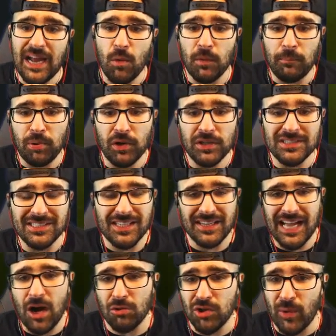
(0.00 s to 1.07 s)
I would put
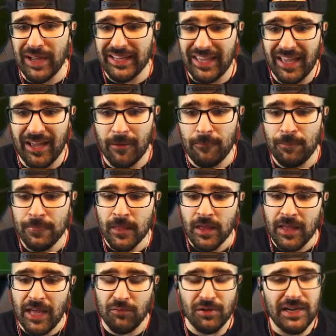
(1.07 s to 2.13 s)
Sonaldo at cam
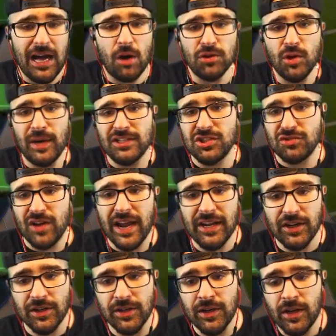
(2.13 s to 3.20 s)
and Ronaldo at
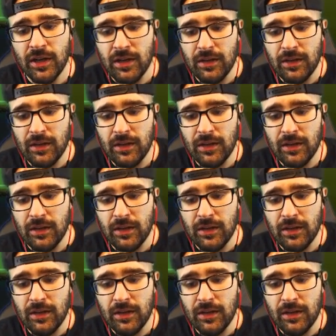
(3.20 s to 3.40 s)
striker.